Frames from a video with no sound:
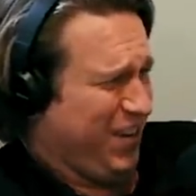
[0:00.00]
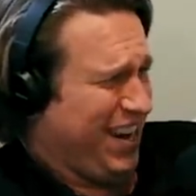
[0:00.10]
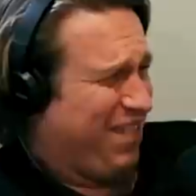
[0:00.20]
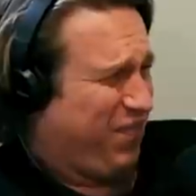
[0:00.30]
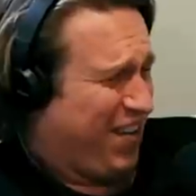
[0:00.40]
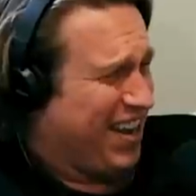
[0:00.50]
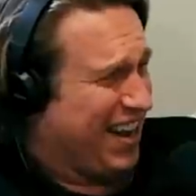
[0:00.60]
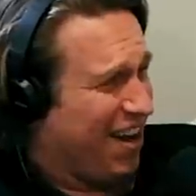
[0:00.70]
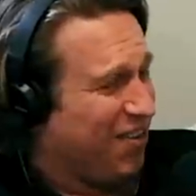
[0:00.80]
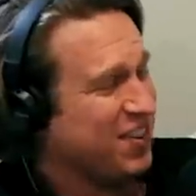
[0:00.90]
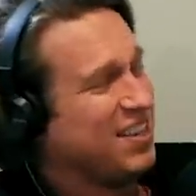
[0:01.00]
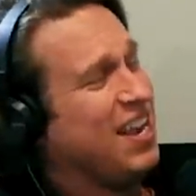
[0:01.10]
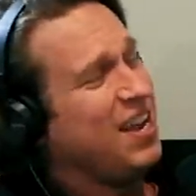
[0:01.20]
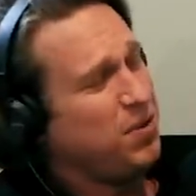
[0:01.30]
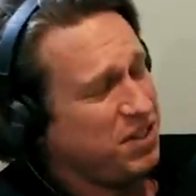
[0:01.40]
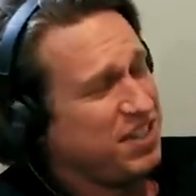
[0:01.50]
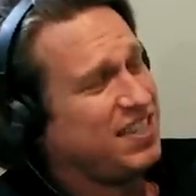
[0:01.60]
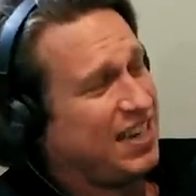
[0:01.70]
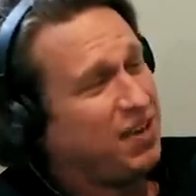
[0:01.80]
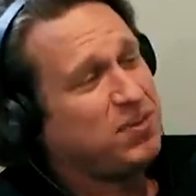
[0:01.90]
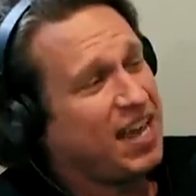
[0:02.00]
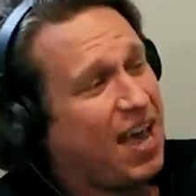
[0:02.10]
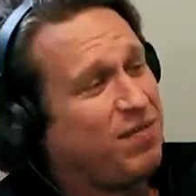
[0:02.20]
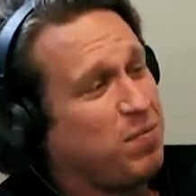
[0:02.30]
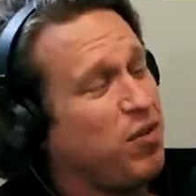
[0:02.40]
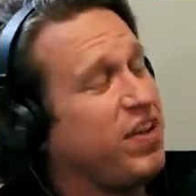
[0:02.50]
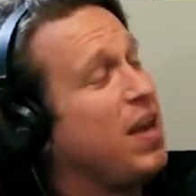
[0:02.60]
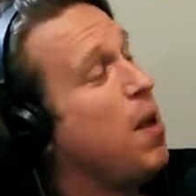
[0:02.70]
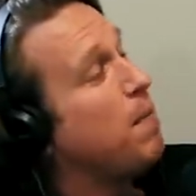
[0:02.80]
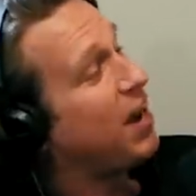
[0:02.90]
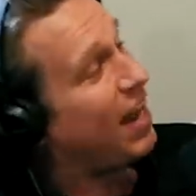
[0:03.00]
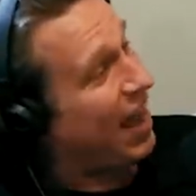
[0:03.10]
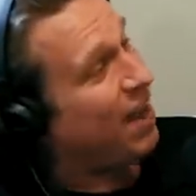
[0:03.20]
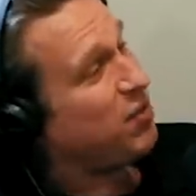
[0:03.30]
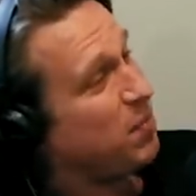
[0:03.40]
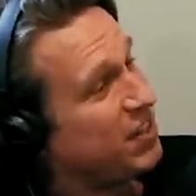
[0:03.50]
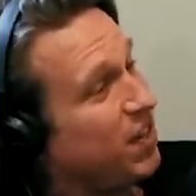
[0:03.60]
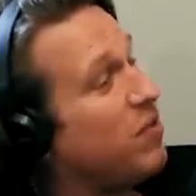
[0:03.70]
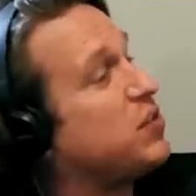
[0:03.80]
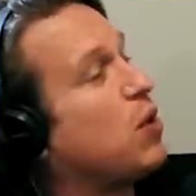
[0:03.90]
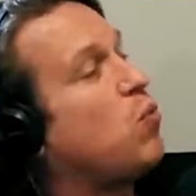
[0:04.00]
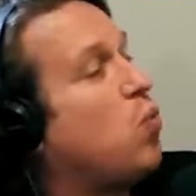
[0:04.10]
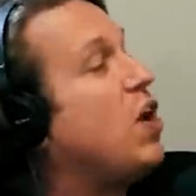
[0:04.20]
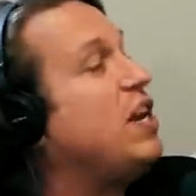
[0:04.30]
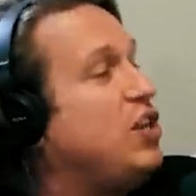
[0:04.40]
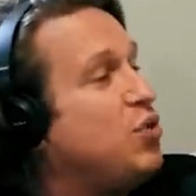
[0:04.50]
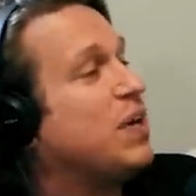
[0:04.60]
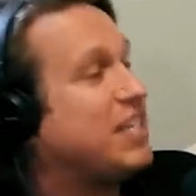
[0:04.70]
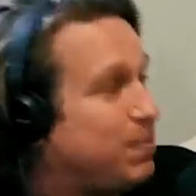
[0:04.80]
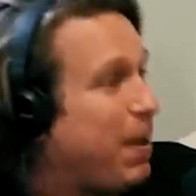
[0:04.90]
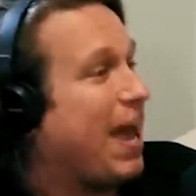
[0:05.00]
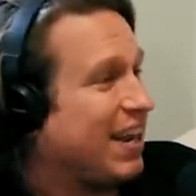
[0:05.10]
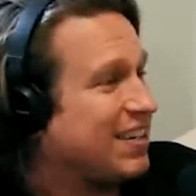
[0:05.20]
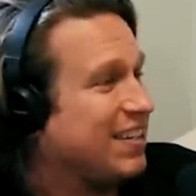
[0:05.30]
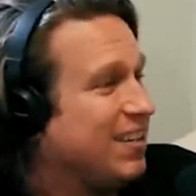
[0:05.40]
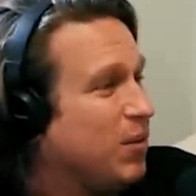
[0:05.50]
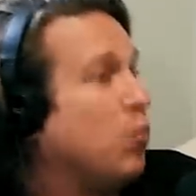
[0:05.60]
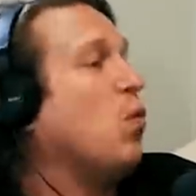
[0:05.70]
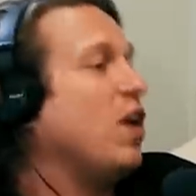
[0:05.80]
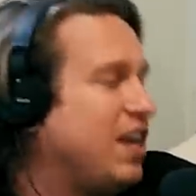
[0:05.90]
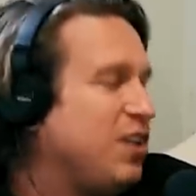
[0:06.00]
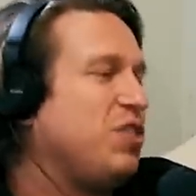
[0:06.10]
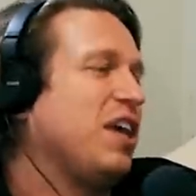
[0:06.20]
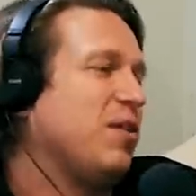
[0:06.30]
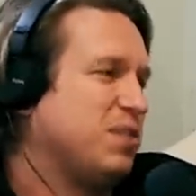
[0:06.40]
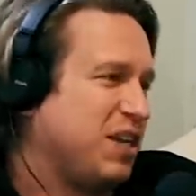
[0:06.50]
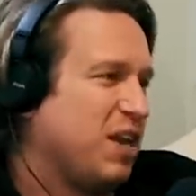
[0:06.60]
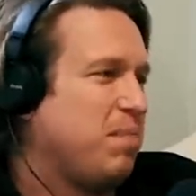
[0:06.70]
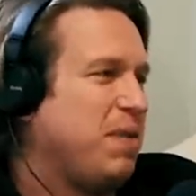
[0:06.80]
for, eight, for eight hours. It was just, it was a heavy movie. But I laughed at myself. I was like, what did you expect? What did you think it was going to